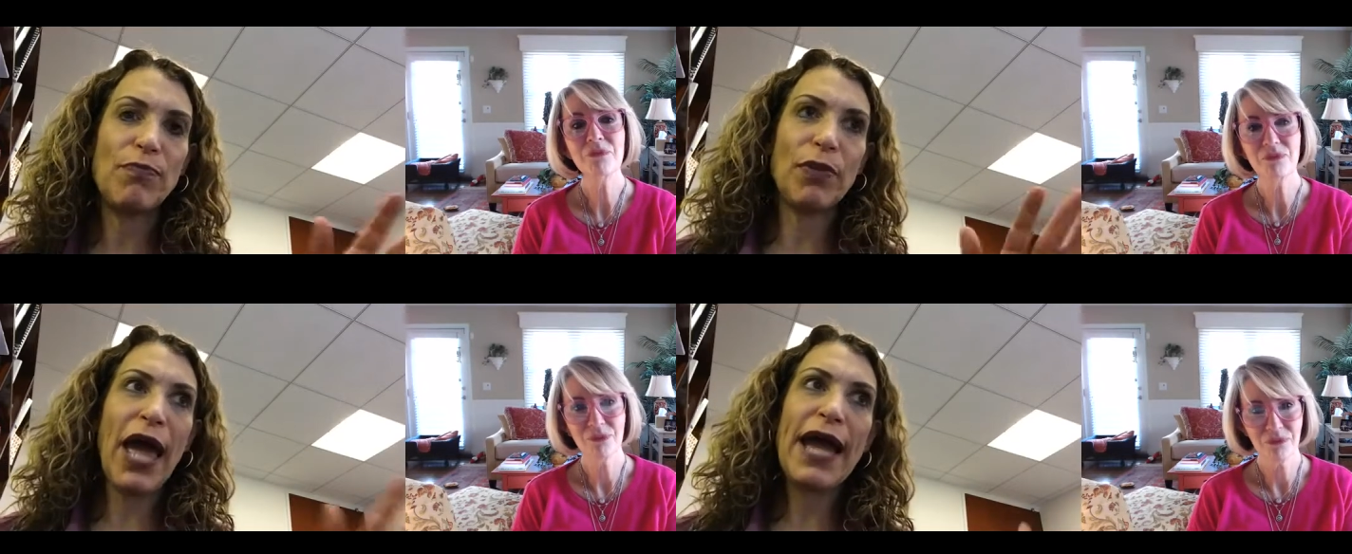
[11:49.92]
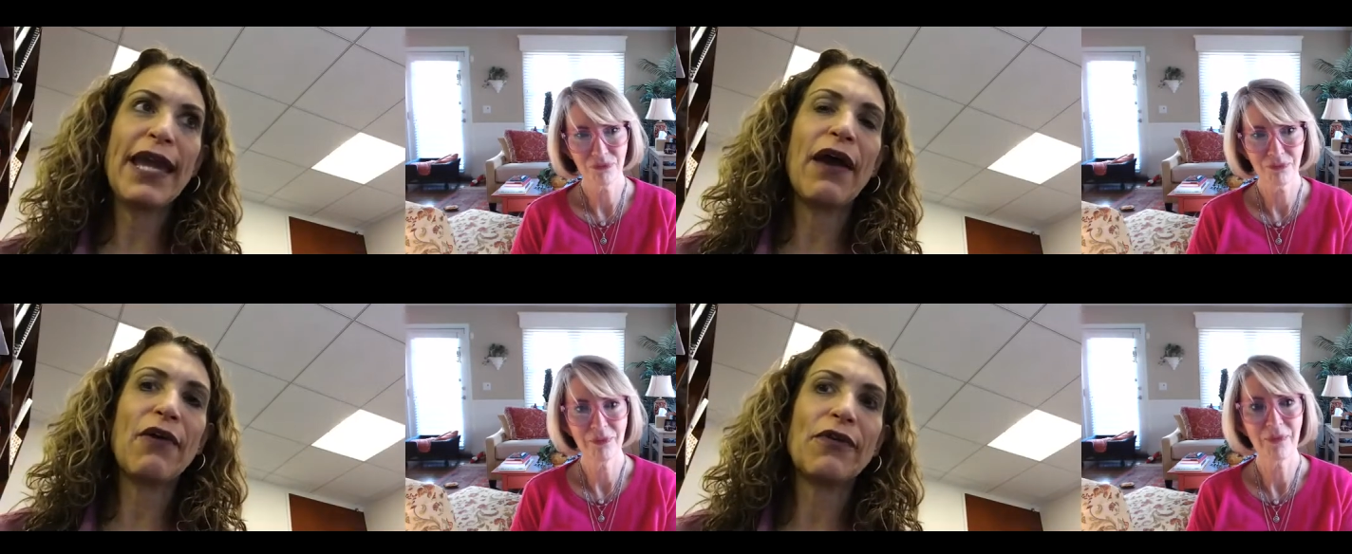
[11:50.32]

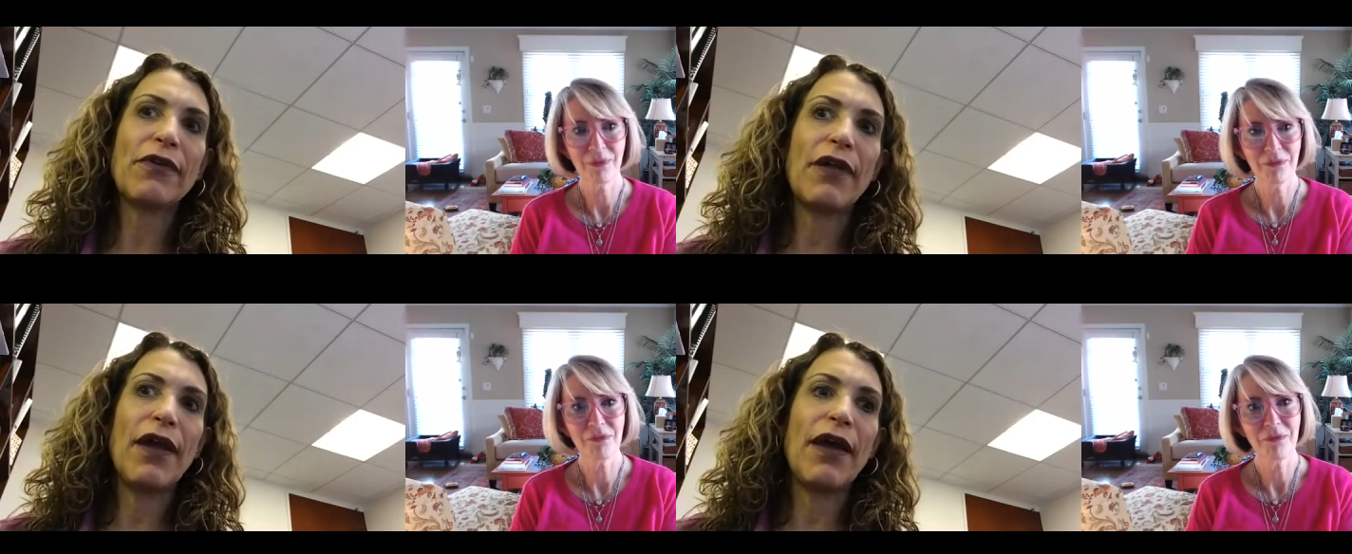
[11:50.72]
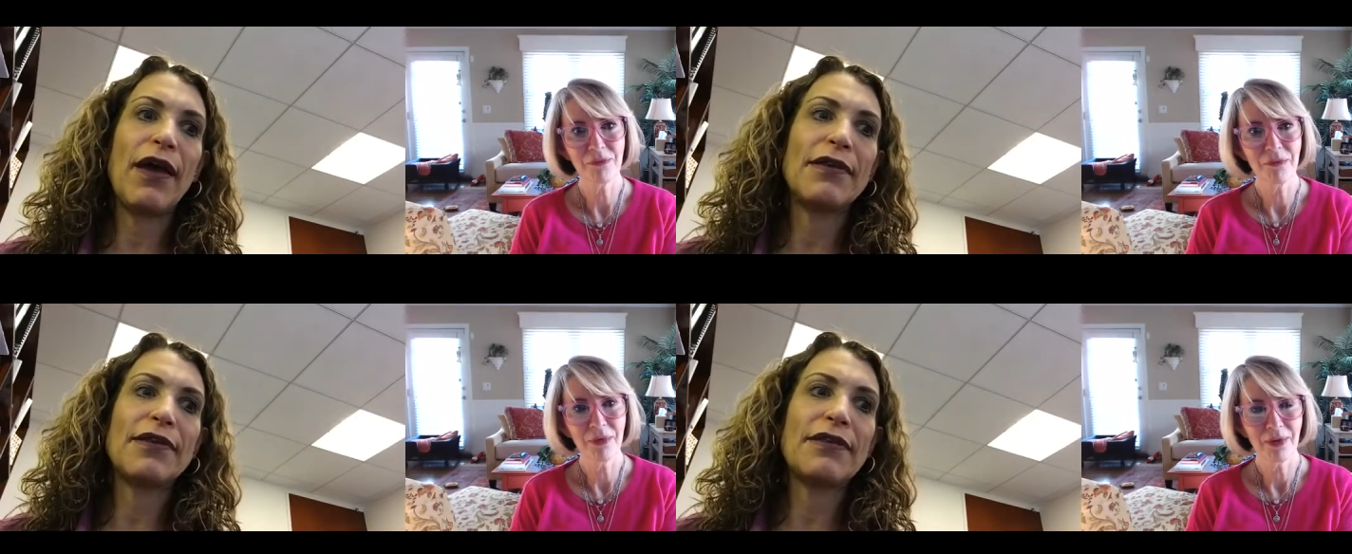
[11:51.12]
Speaker 1: blackout,
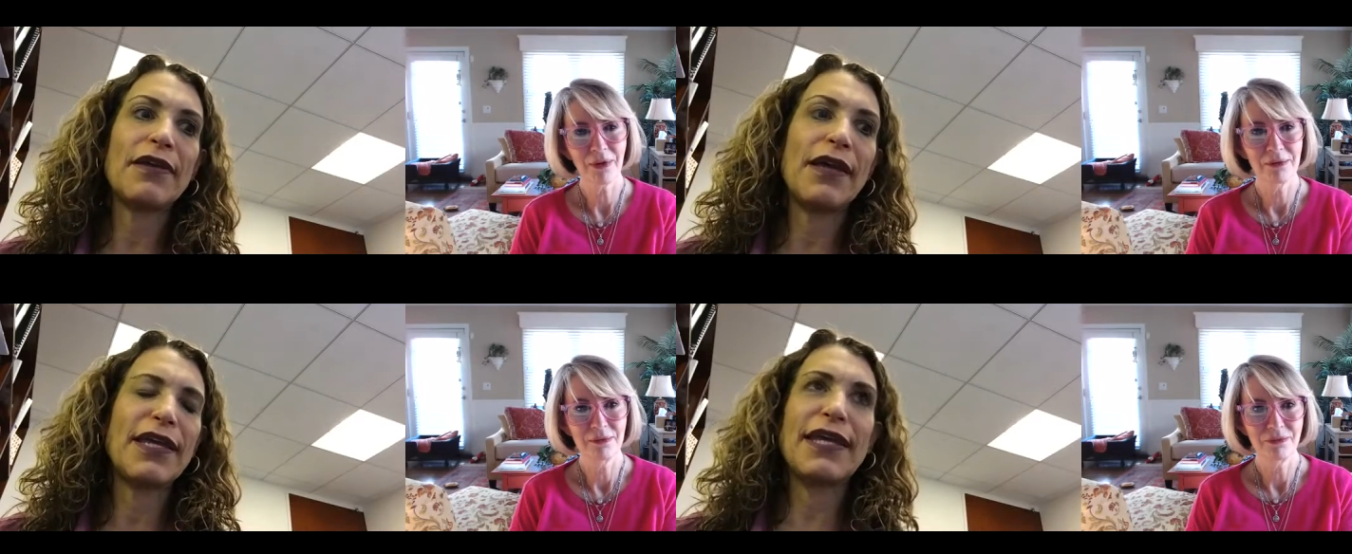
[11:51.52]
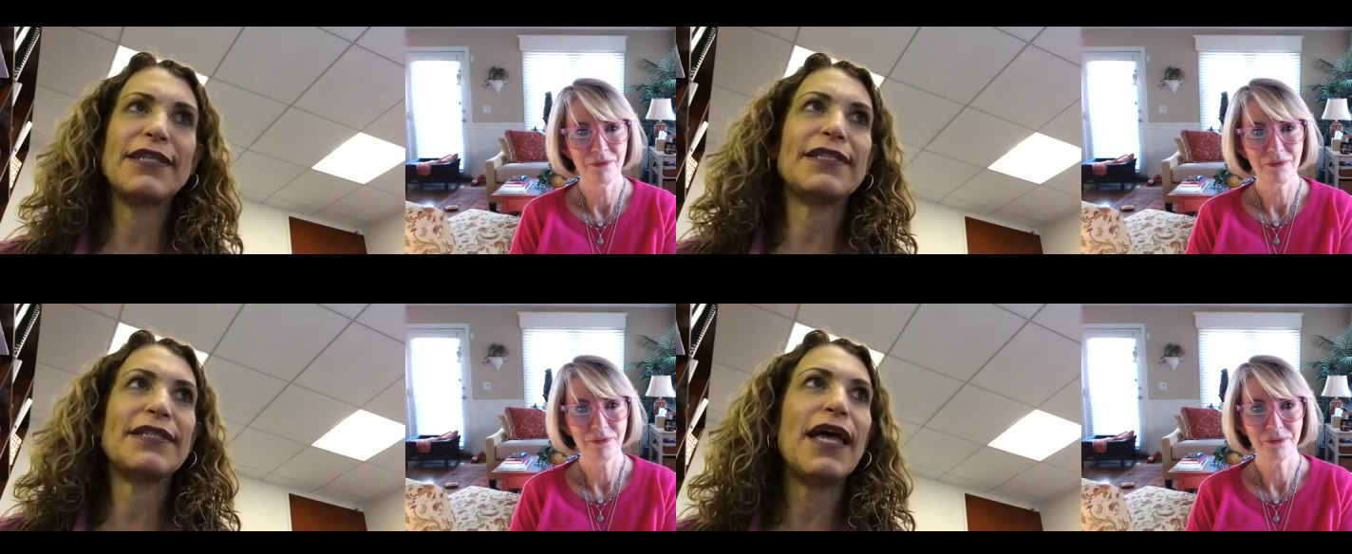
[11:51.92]
and I
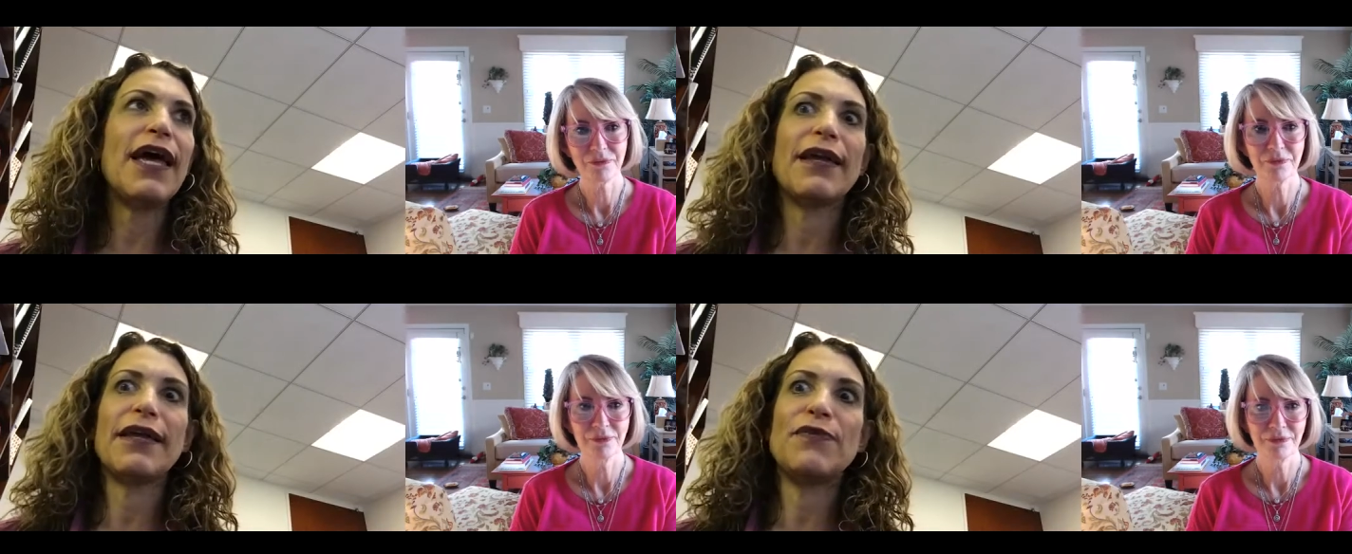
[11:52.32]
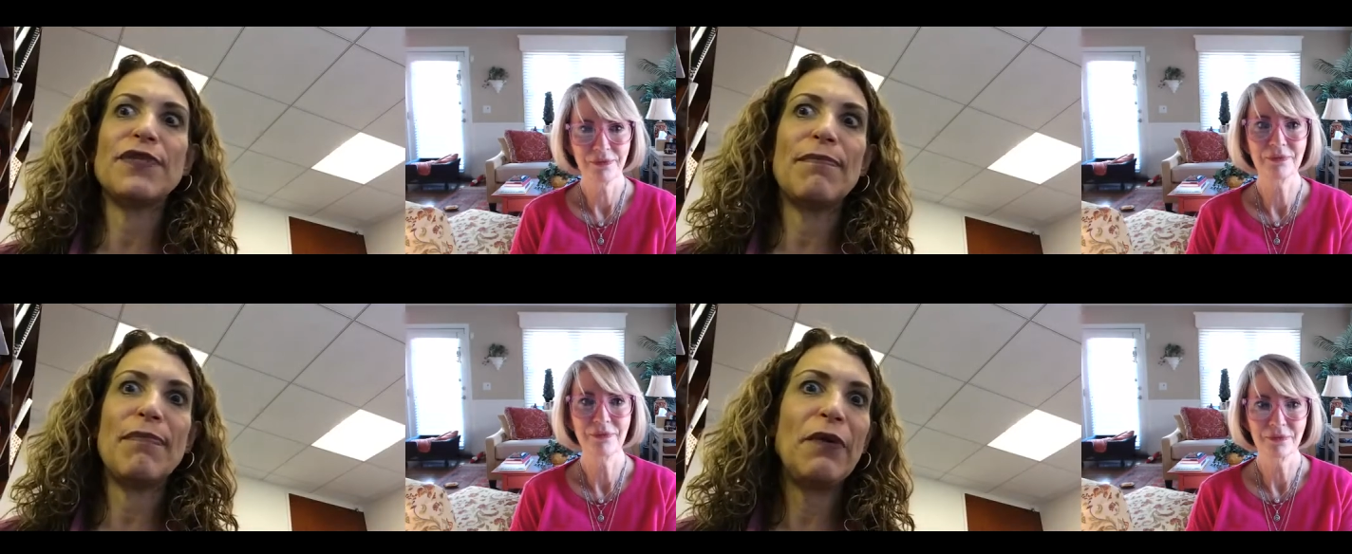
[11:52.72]
kicked his leg. He
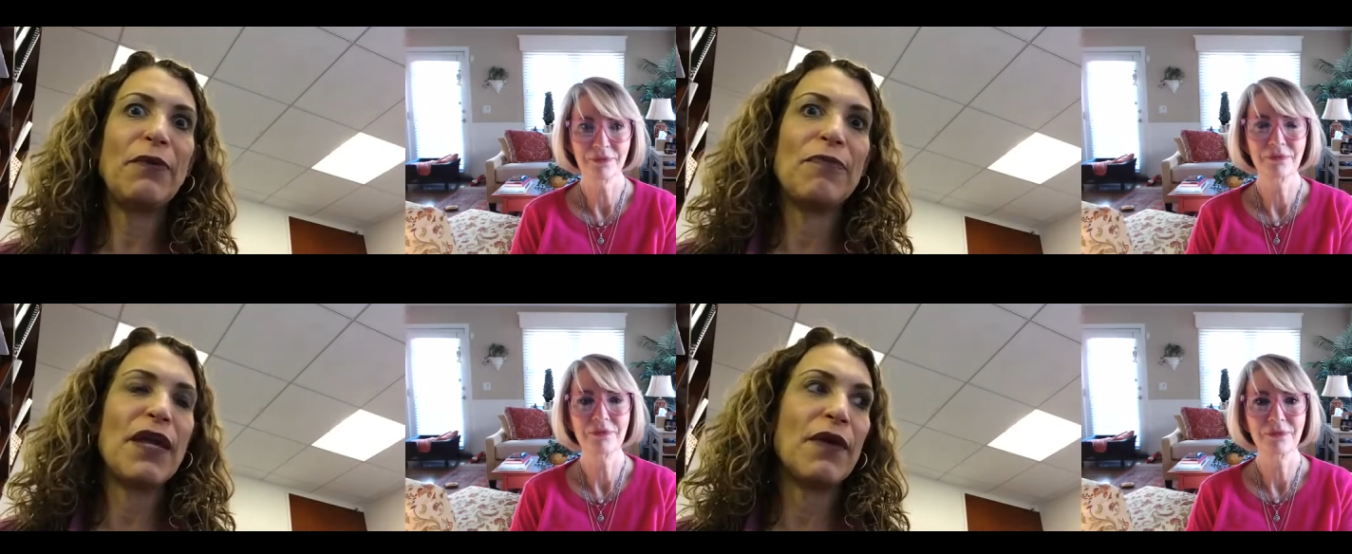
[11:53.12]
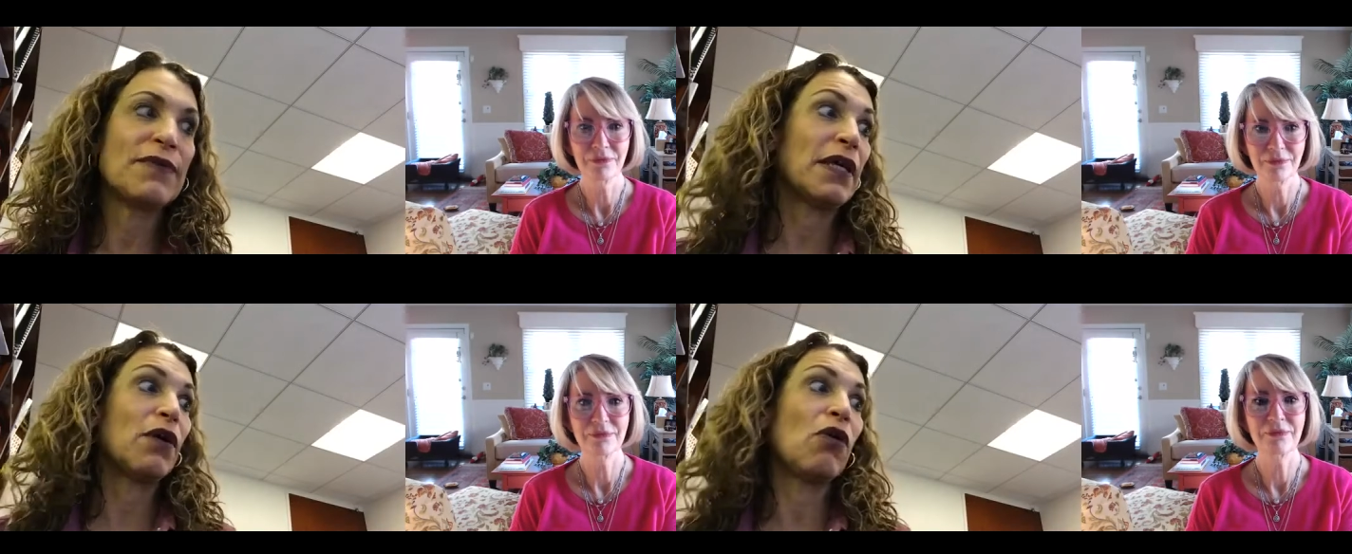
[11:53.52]
was in bed with me, and I
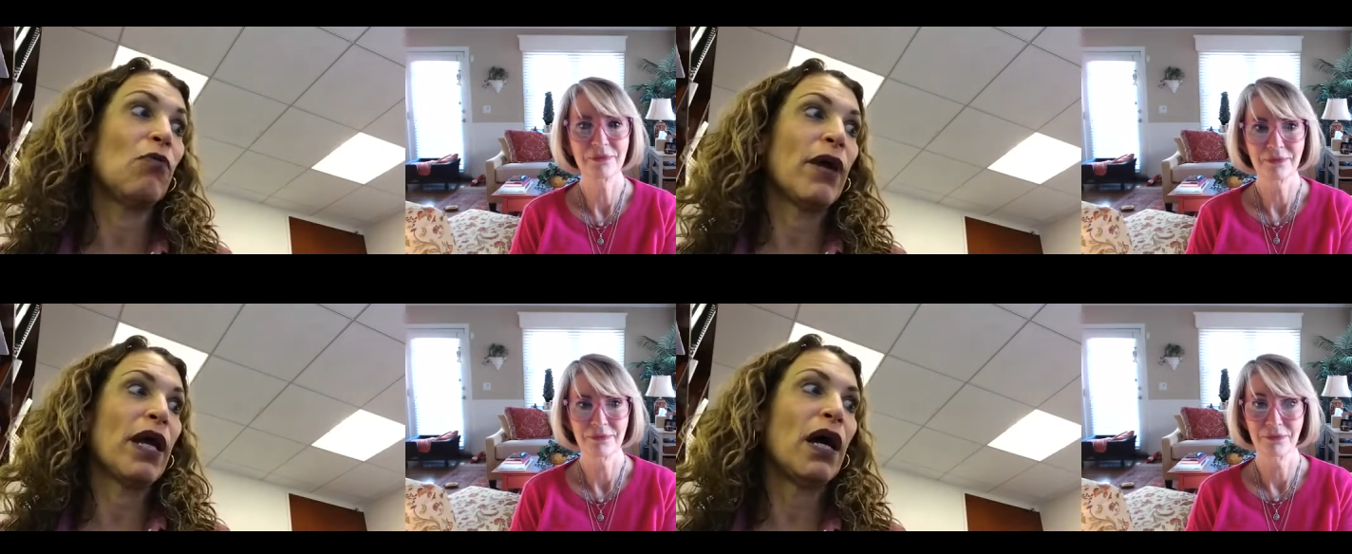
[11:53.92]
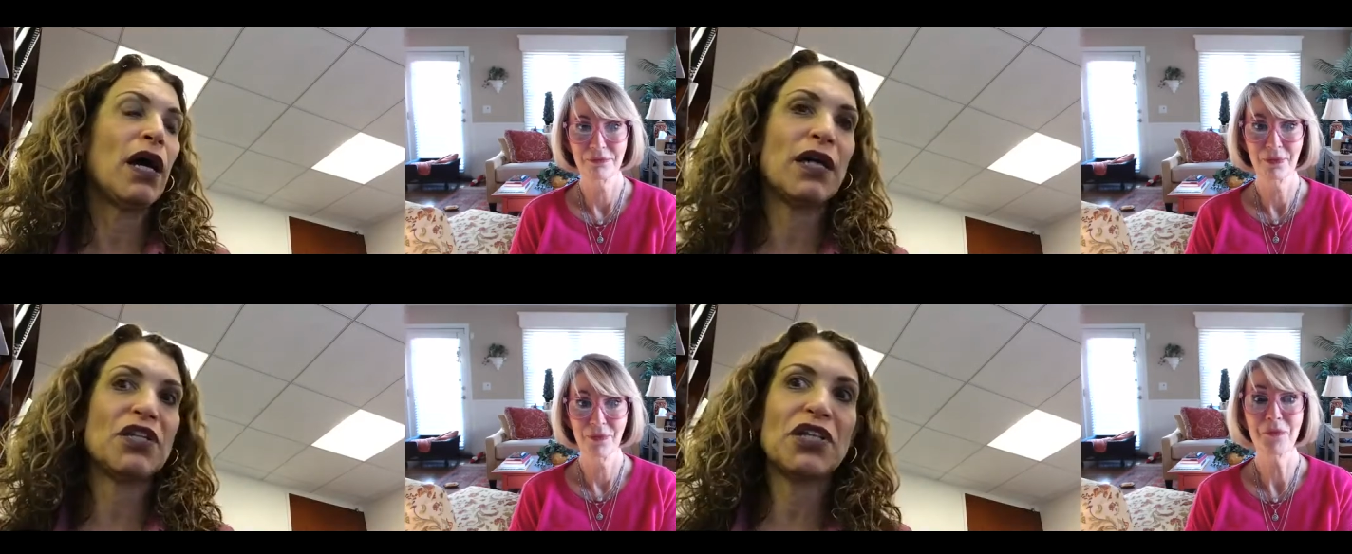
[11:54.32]
was like, "Oh my
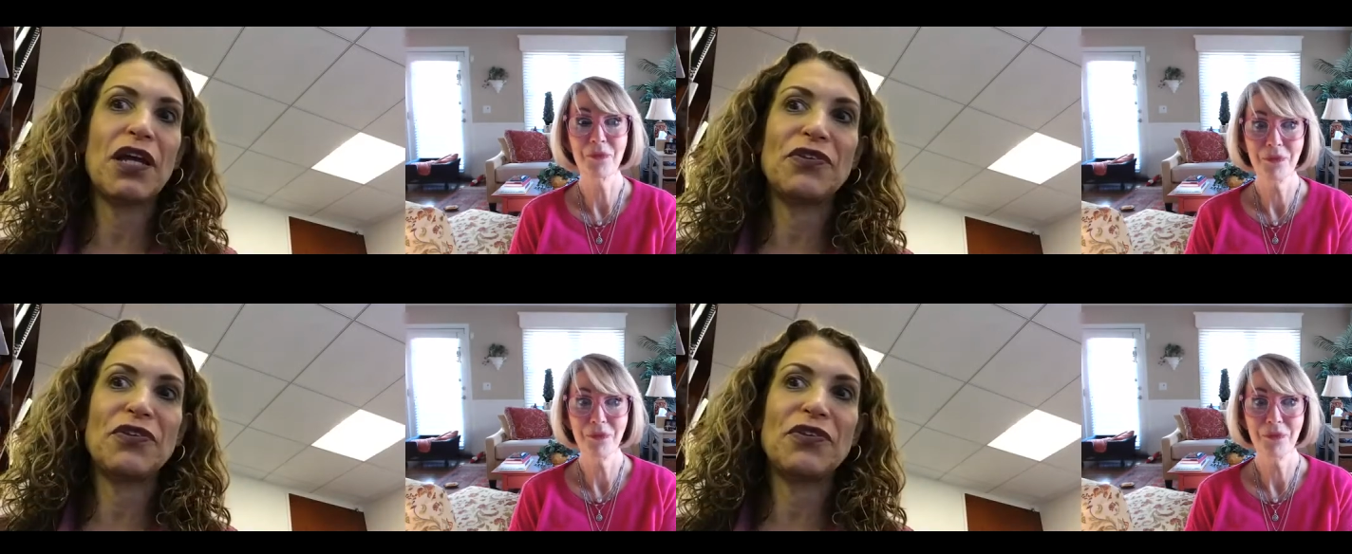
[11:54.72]
gosh!"